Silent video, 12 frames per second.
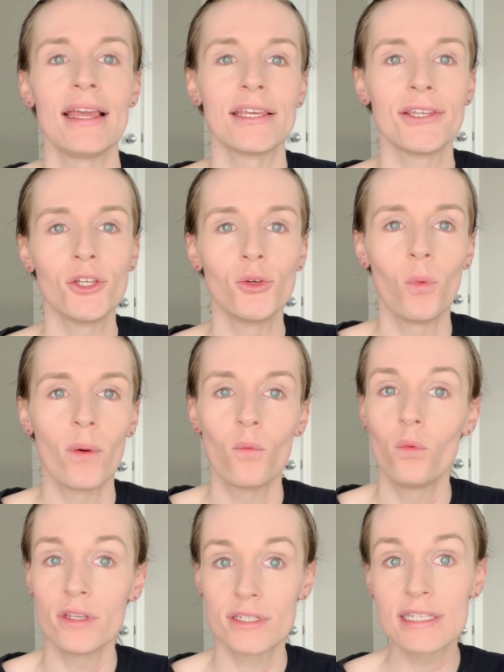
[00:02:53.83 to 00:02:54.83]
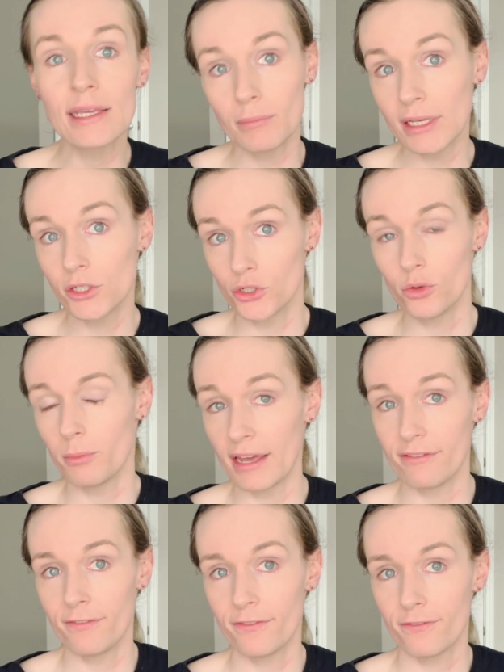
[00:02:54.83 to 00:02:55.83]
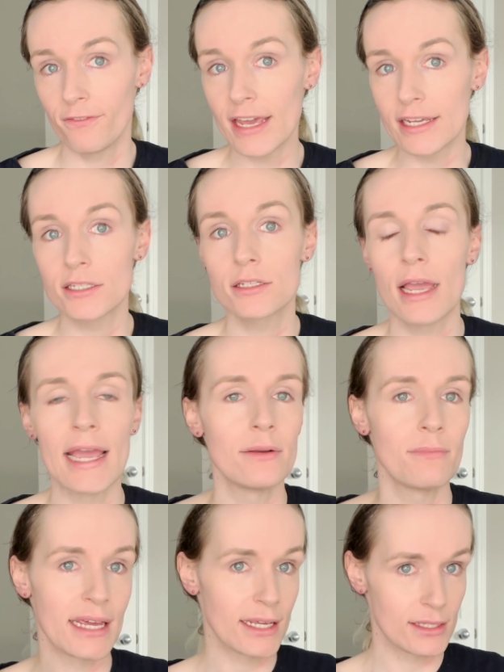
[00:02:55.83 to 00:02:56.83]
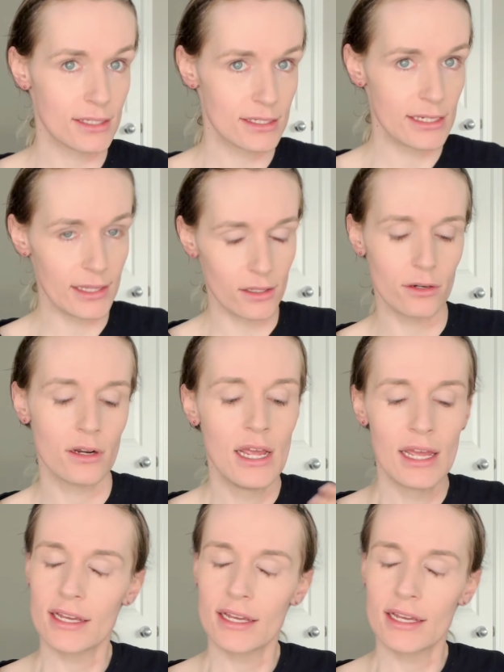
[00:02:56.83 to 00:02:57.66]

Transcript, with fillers: you will see me do my face and my concealer.